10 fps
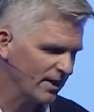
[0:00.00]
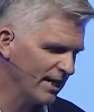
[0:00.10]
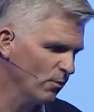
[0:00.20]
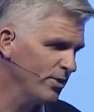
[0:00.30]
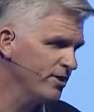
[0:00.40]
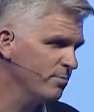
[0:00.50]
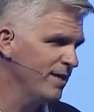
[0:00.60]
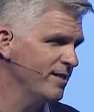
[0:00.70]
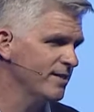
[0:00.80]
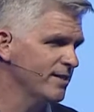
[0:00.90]
And what this
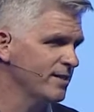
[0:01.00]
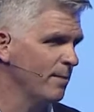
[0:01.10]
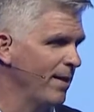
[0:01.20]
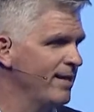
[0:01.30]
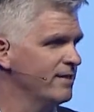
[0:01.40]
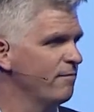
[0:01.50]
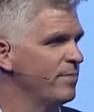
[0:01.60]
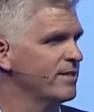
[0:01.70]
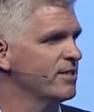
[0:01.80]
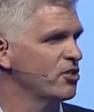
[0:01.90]
means is the pace of
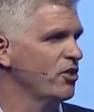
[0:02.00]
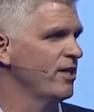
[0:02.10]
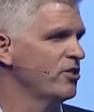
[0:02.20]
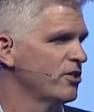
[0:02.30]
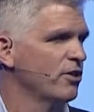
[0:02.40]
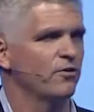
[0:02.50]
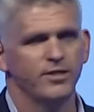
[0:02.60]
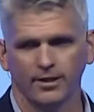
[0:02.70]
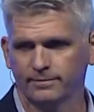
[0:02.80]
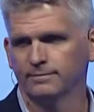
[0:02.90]
business change is
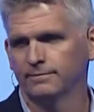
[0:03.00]
increasing.